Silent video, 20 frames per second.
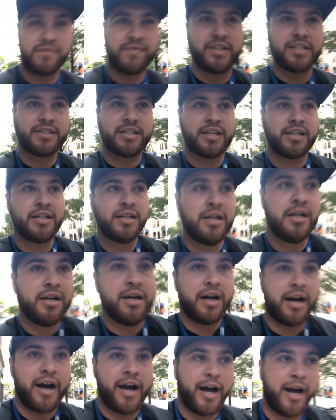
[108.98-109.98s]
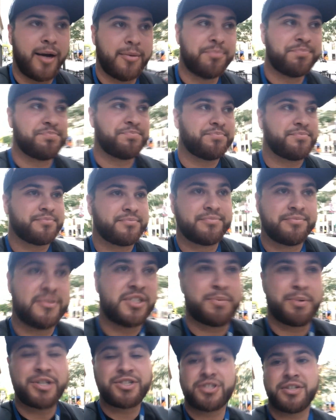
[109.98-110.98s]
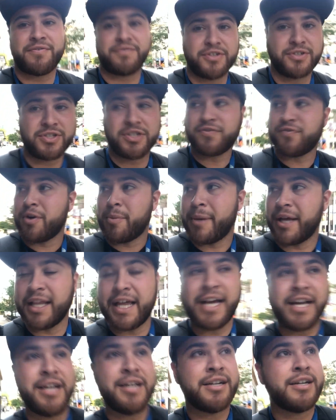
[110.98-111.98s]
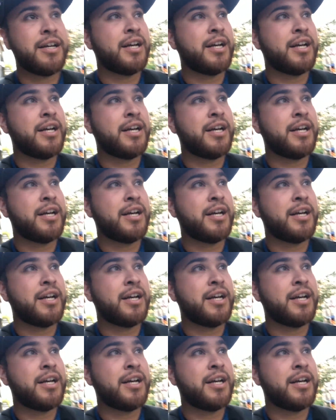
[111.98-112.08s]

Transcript: you visit, especially if you're just from LA.